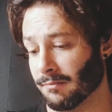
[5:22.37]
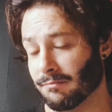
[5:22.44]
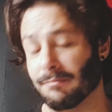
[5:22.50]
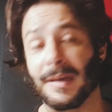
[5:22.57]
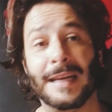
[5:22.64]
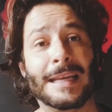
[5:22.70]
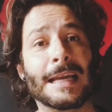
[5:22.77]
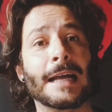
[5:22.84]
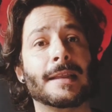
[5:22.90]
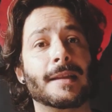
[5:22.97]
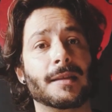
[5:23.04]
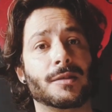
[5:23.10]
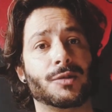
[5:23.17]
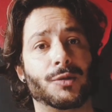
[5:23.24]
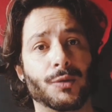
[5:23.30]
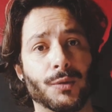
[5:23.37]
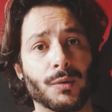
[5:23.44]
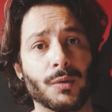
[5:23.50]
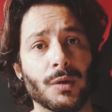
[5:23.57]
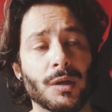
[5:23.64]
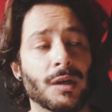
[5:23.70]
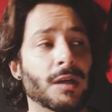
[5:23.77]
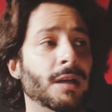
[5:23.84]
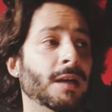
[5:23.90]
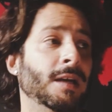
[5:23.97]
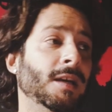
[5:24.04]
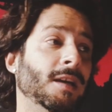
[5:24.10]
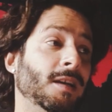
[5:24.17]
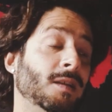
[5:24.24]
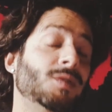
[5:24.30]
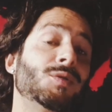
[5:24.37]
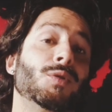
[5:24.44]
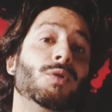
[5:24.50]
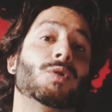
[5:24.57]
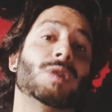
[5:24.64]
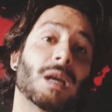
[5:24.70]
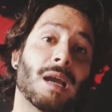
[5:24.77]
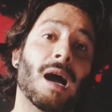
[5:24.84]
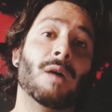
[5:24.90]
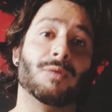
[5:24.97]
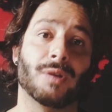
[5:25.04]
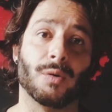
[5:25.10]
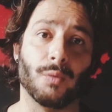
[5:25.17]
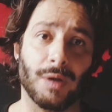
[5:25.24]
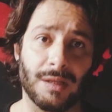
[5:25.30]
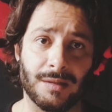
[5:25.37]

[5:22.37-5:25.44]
many athletes do, uh, is to use a counterweight